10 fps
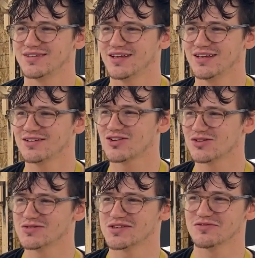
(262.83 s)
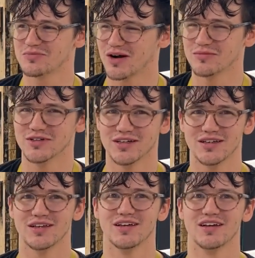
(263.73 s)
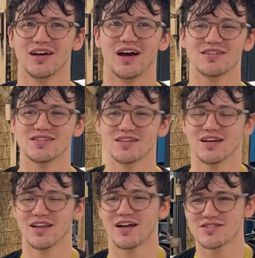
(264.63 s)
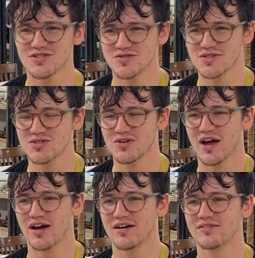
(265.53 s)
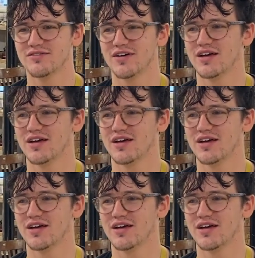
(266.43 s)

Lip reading: Inclusive, probably. I see a lot of students who have